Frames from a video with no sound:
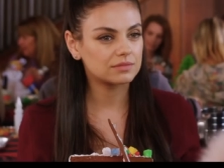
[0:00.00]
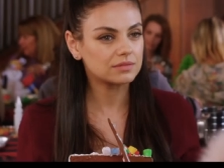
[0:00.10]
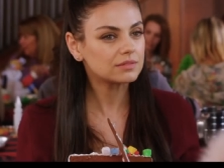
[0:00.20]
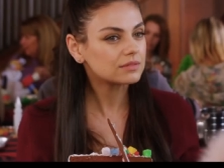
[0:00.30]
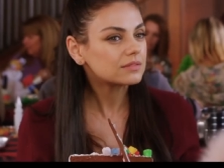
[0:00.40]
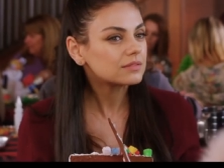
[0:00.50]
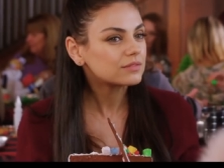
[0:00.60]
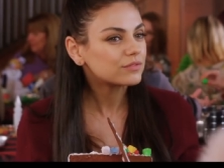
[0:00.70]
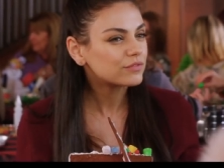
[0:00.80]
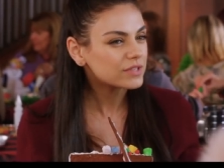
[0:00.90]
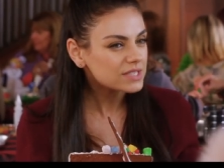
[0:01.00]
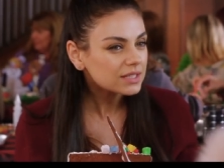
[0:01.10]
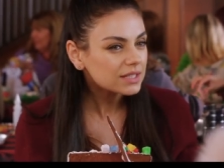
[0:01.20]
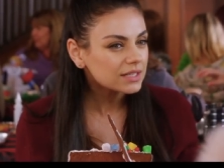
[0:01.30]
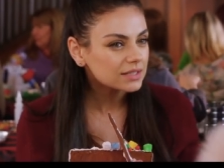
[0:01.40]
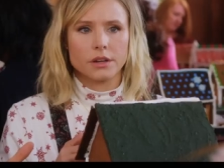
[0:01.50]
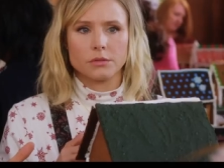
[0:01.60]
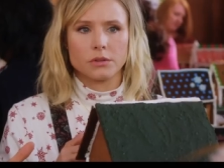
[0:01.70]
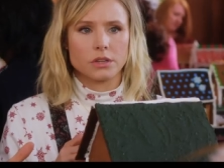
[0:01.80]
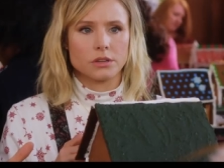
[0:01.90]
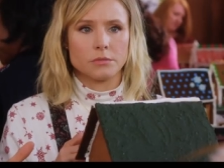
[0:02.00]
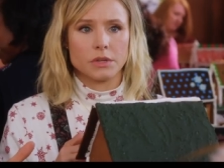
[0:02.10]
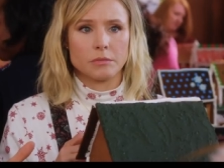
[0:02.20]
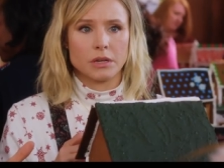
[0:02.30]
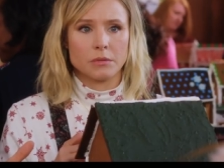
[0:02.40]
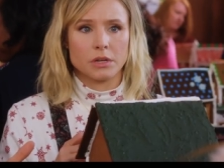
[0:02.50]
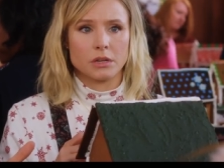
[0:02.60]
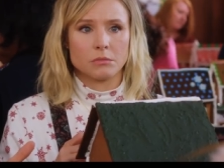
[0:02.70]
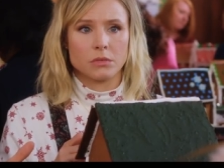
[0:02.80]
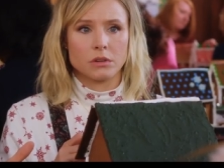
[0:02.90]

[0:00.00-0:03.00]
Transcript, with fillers: you fight her. Physically, I don't want you to meet my mom.